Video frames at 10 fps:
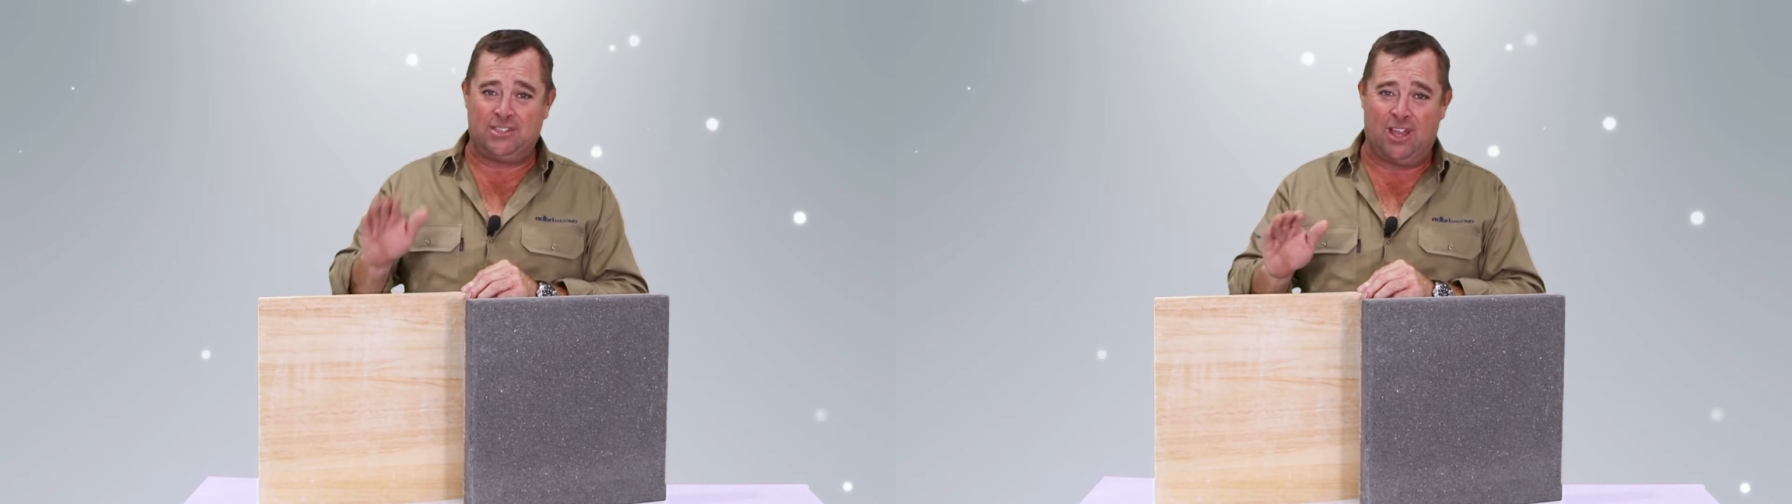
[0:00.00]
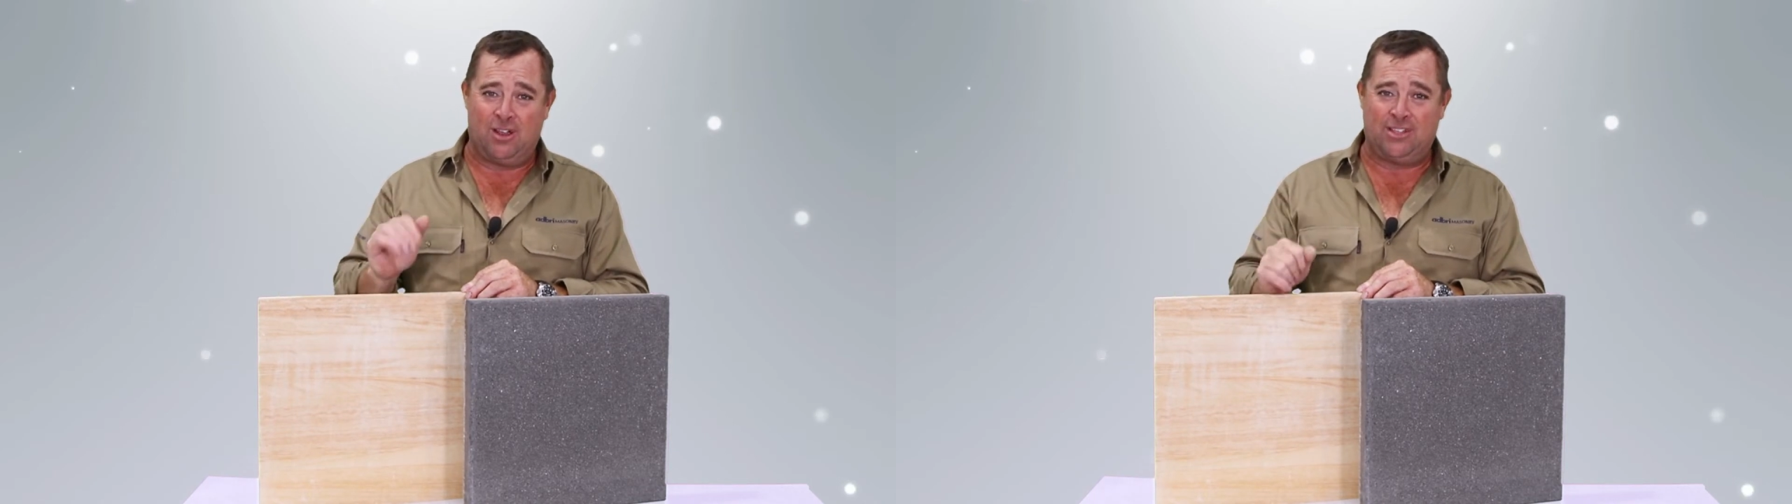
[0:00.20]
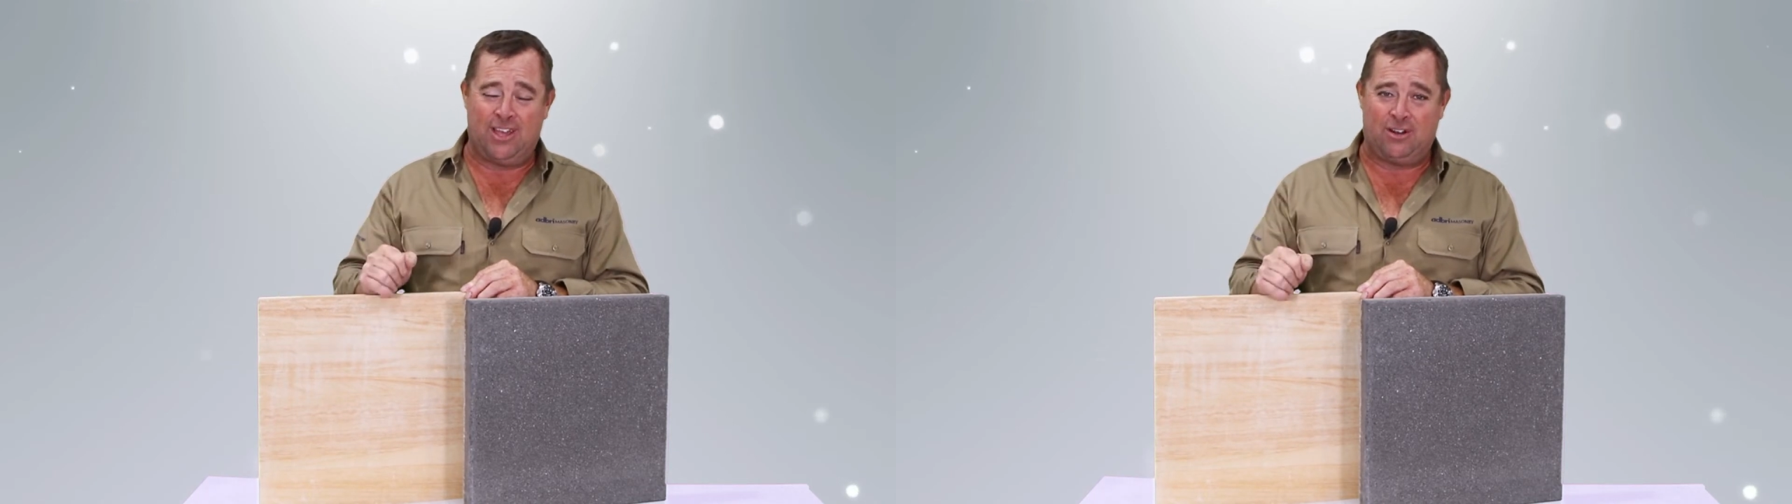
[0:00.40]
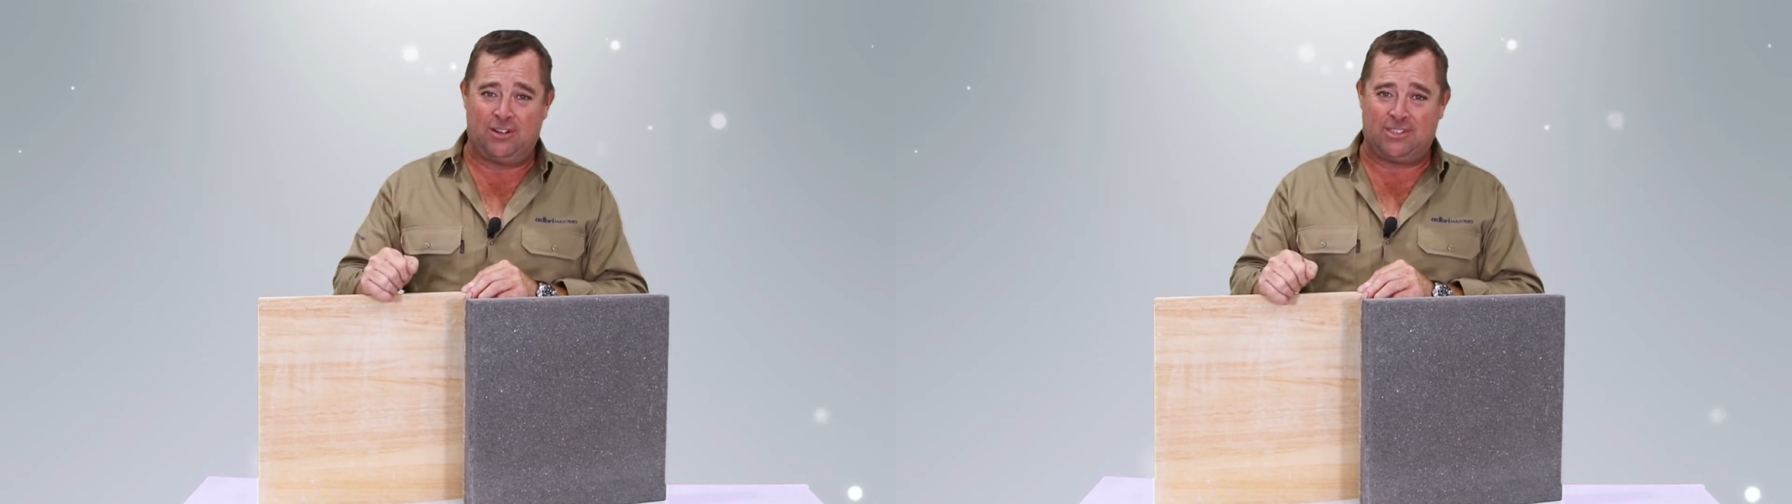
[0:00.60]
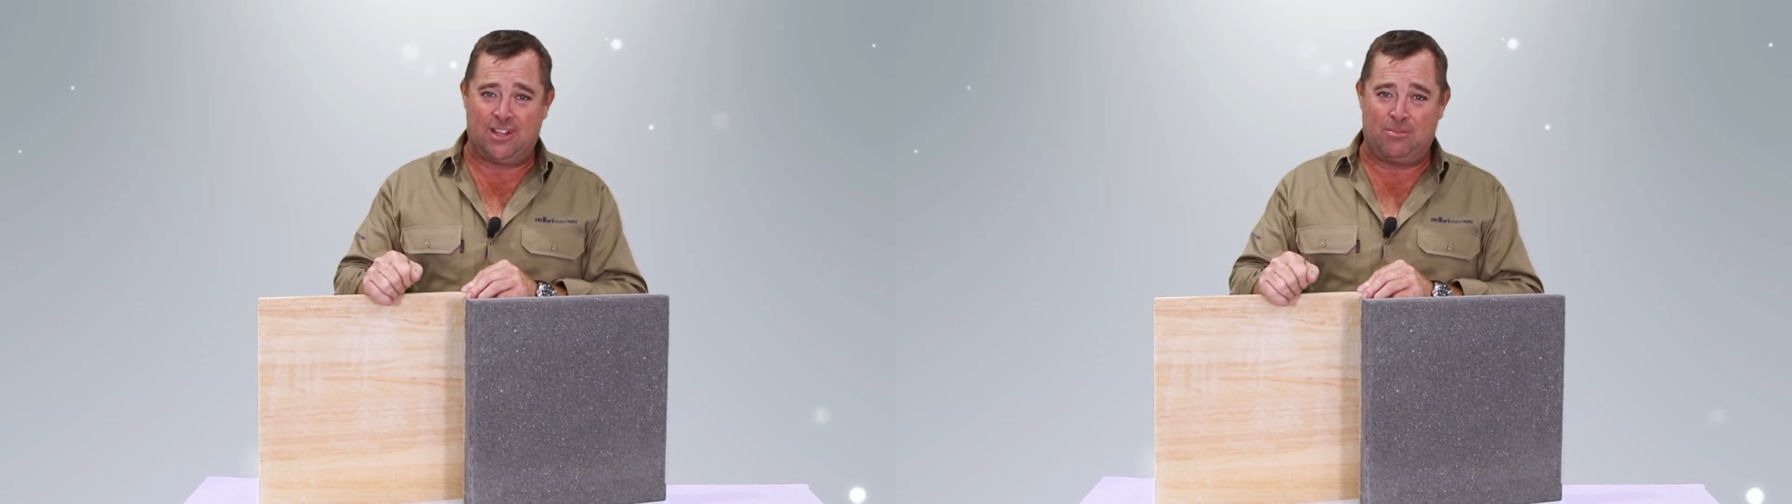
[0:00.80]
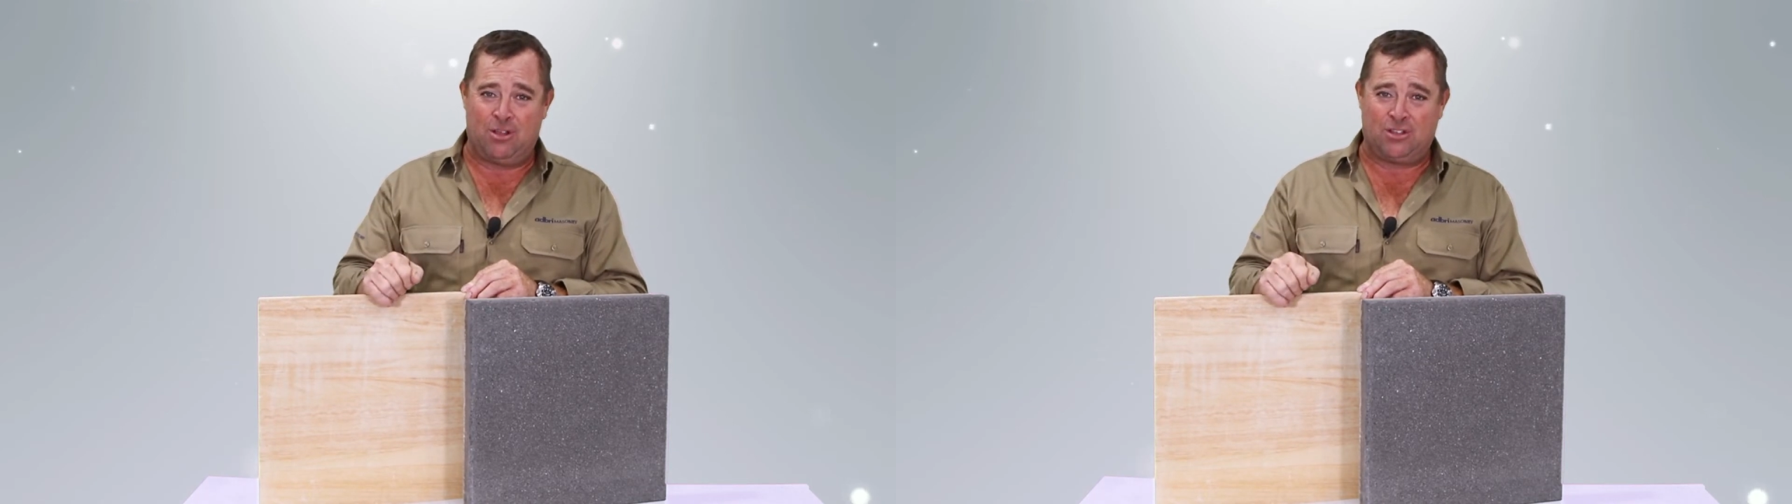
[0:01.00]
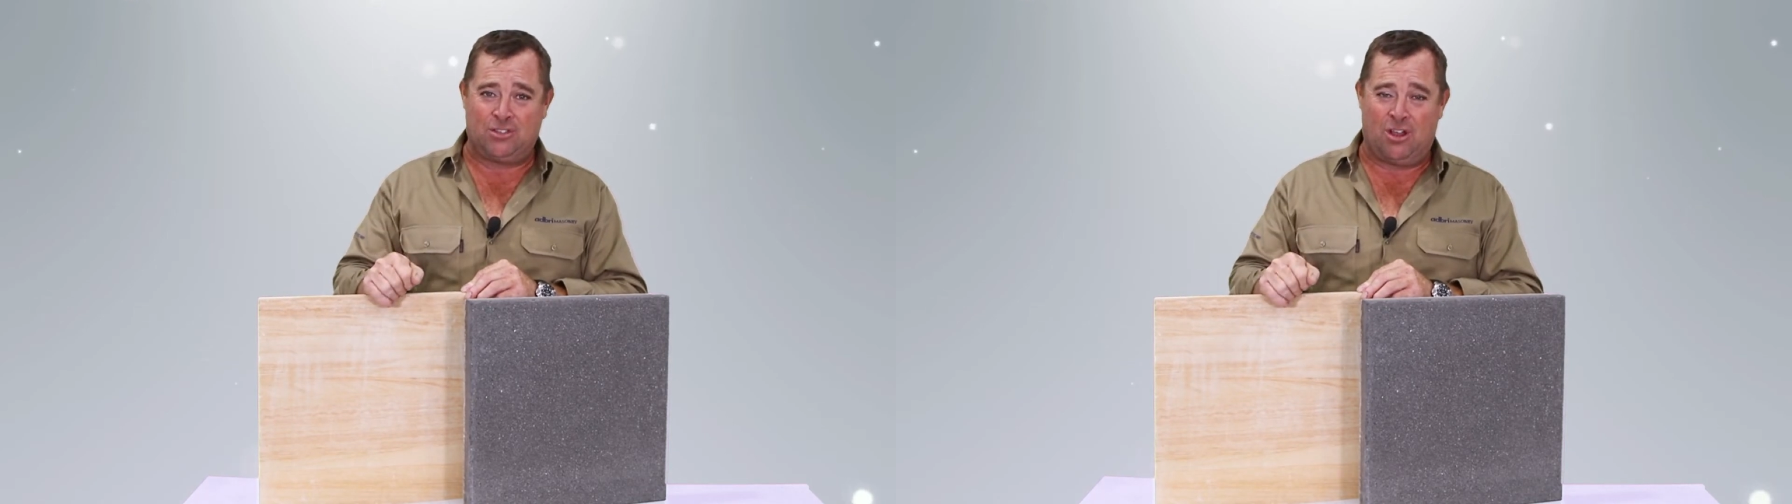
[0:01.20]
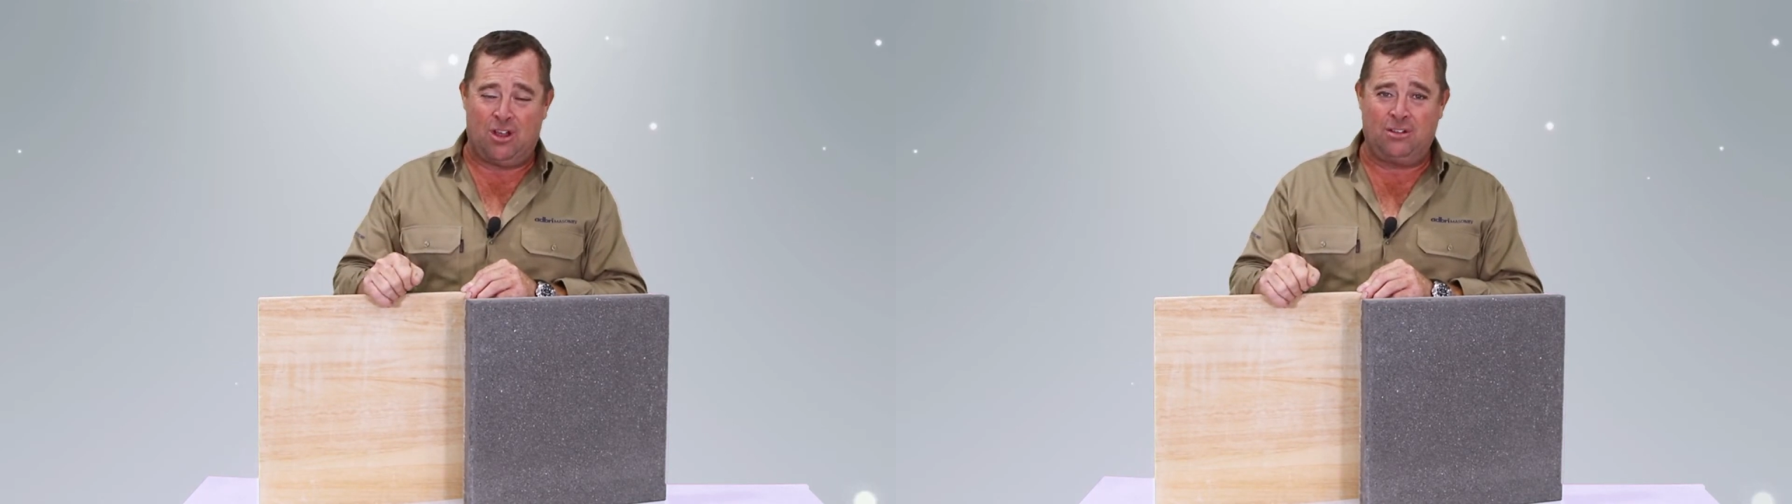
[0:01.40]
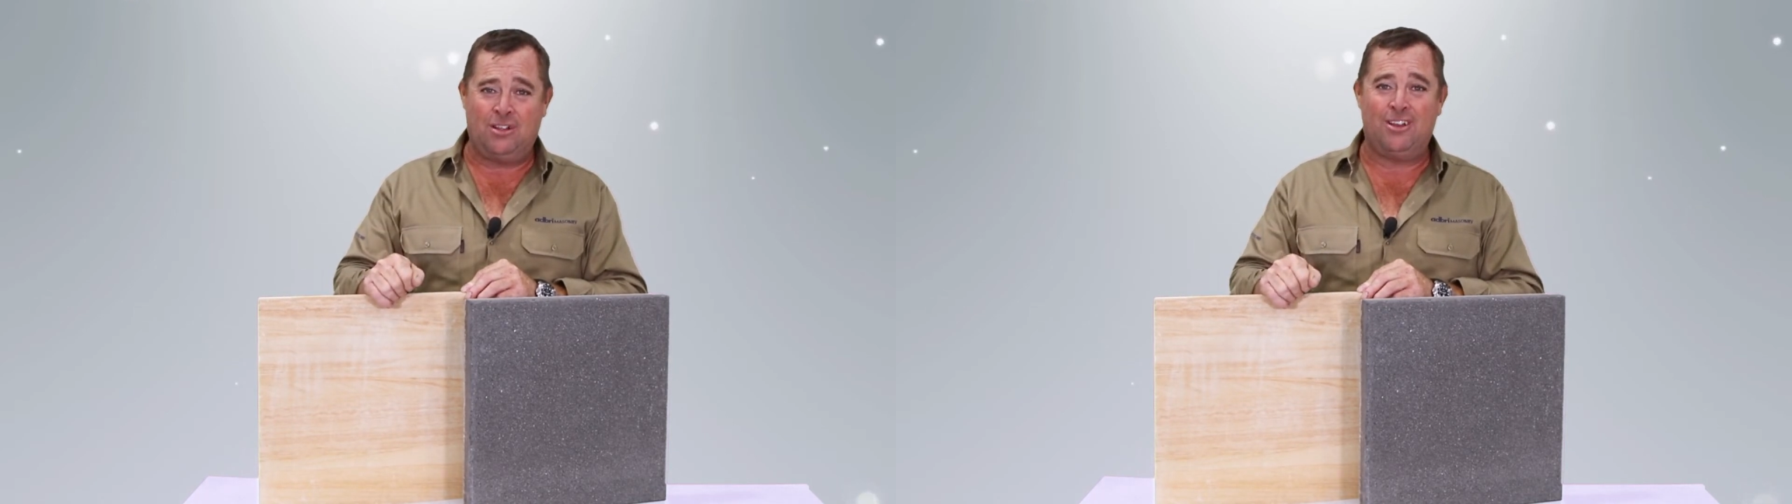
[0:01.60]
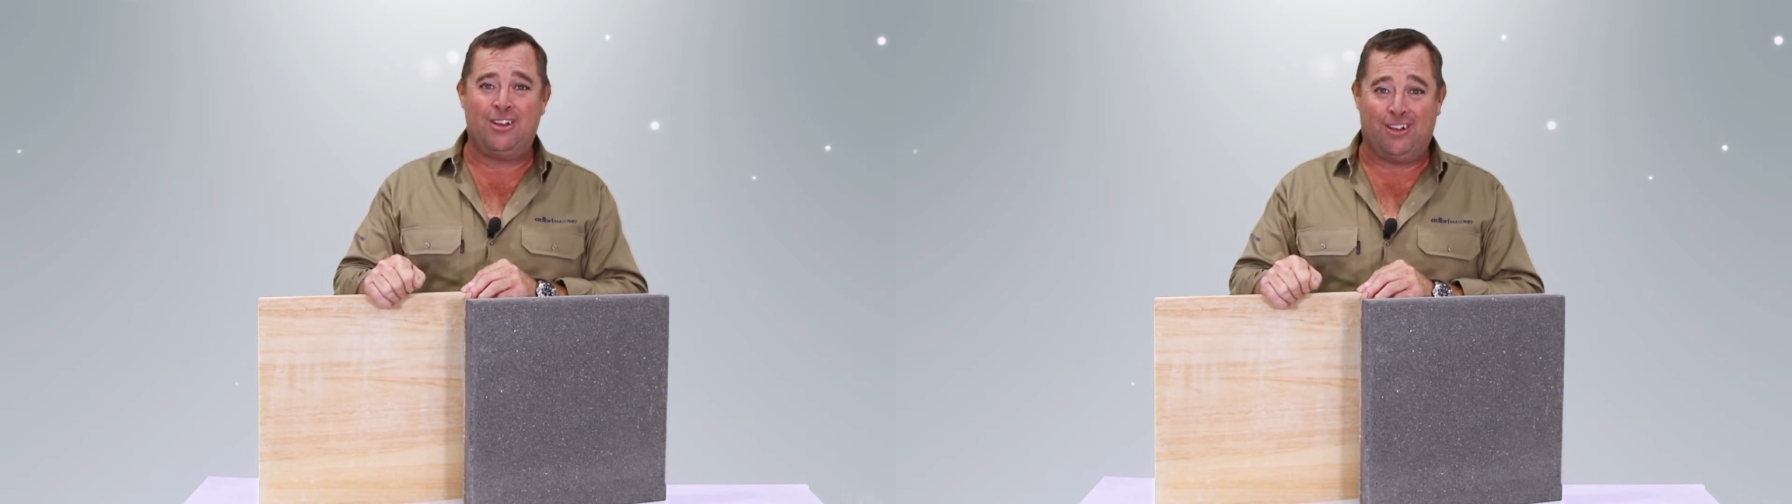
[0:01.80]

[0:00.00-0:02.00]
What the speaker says: it's going down on a slab like a tile,